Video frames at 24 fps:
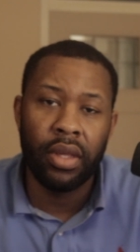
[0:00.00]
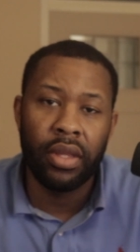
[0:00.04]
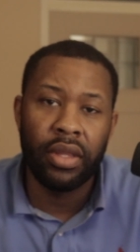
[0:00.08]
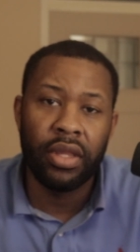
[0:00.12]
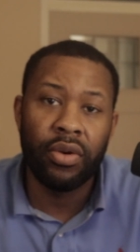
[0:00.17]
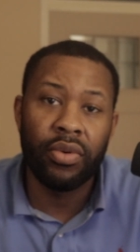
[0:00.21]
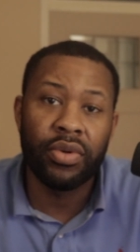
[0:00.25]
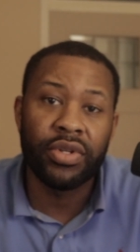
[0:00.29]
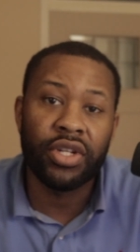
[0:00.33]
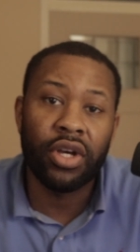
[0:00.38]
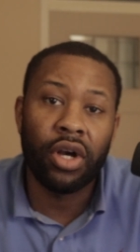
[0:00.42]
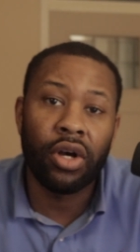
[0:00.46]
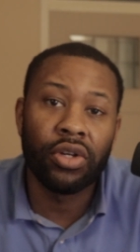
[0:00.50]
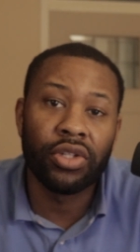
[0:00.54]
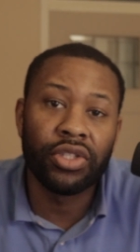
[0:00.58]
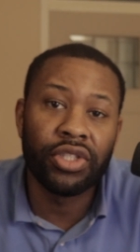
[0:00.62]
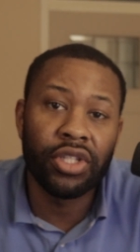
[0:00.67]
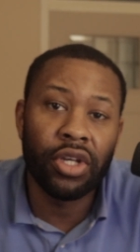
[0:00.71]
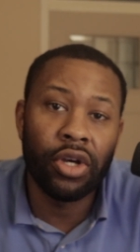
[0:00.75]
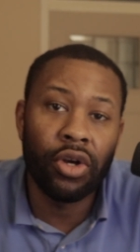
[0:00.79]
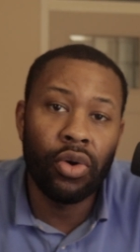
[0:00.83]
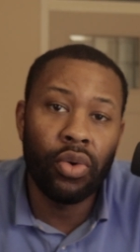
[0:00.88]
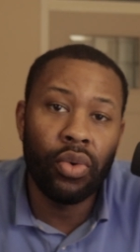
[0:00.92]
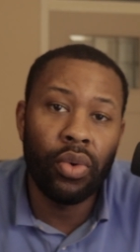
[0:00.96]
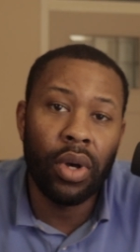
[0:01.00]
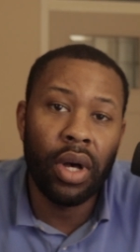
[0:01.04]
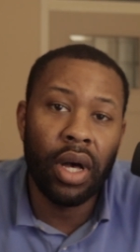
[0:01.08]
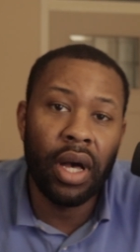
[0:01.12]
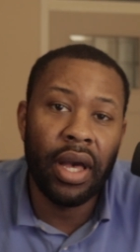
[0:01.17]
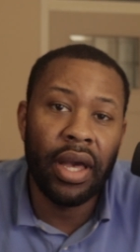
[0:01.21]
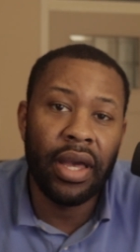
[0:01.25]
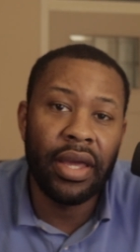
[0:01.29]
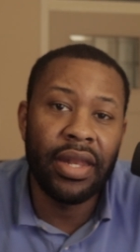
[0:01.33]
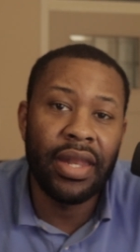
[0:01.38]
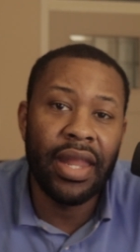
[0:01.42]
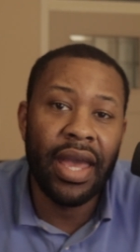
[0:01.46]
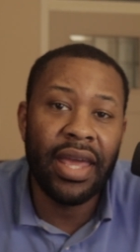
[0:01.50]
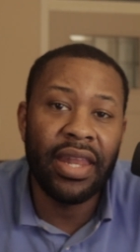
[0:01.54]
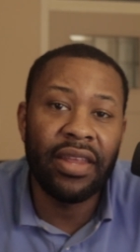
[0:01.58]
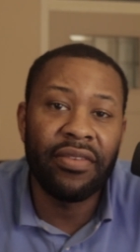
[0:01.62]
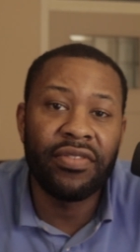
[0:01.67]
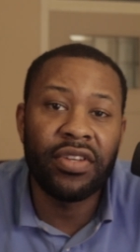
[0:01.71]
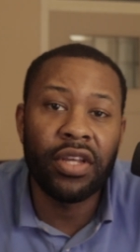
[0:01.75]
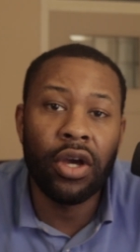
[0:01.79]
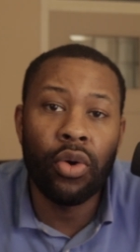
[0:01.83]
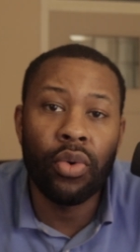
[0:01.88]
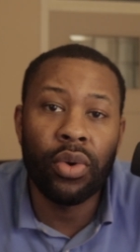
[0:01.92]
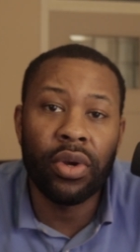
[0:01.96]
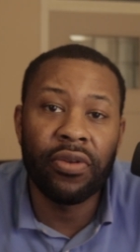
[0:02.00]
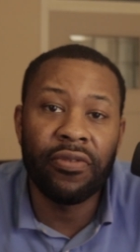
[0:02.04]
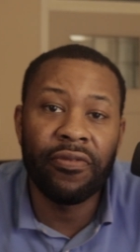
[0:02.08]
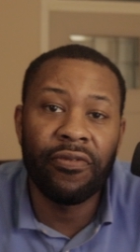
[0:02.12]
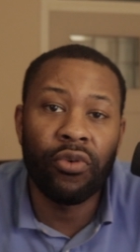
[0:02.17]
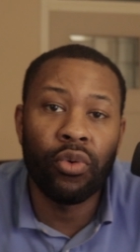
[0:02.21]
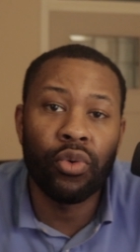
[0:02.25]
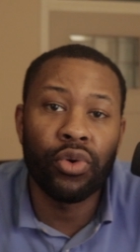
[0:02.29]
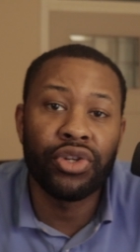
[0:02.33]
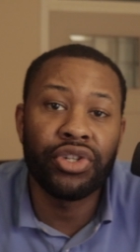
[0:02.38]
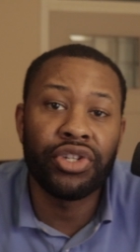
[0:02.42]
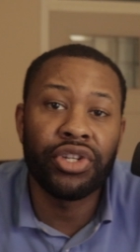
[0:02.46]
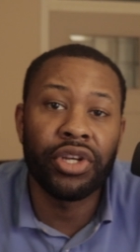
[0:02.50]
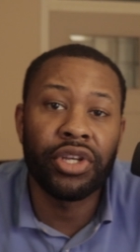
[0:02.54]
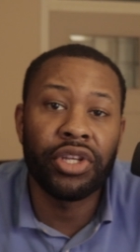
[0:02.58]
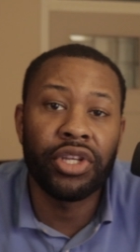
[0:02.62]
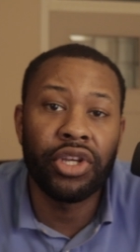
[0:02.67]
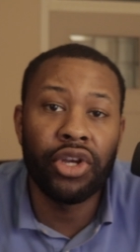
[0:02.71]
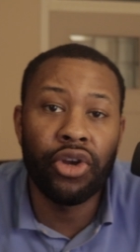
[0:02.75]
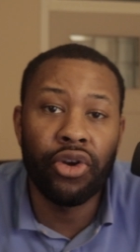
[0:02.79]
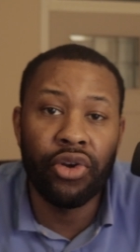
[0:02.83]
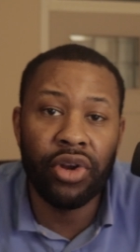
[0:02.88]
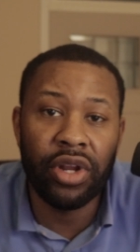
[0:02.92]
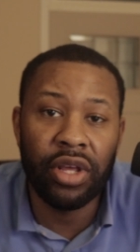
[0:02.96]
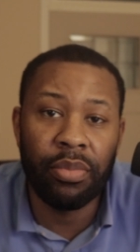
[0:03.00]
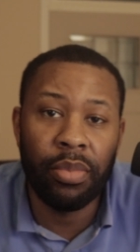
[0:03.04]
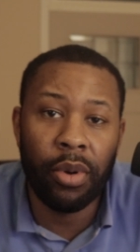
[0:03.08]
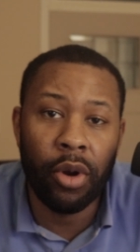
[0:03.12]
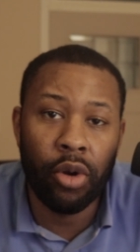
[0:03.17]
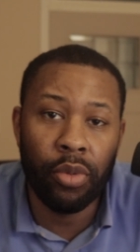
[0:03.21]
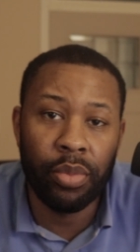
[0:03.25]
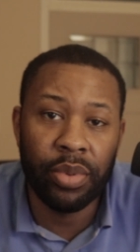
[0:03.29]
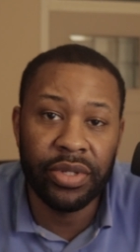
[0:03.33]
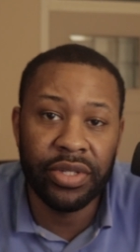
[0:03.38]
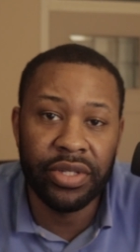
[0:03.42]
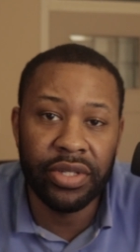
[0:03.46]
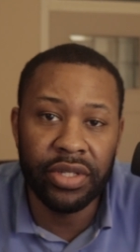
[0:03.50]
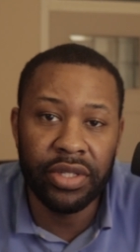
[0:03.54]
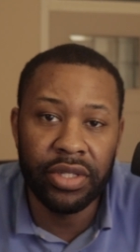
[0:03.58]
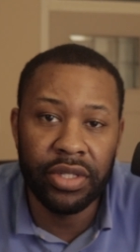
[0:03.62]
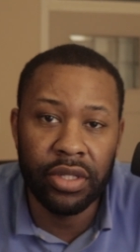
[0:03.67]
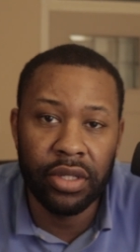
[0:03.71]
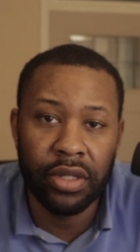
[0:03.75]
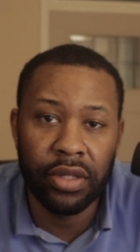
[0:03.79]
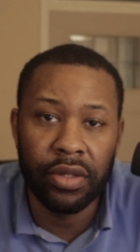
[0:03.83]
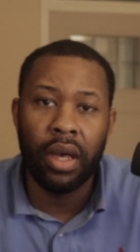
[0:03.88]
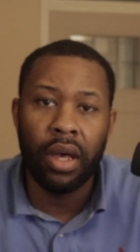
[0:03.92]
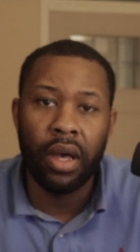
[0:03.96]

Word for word: There is also a native token for security purposes.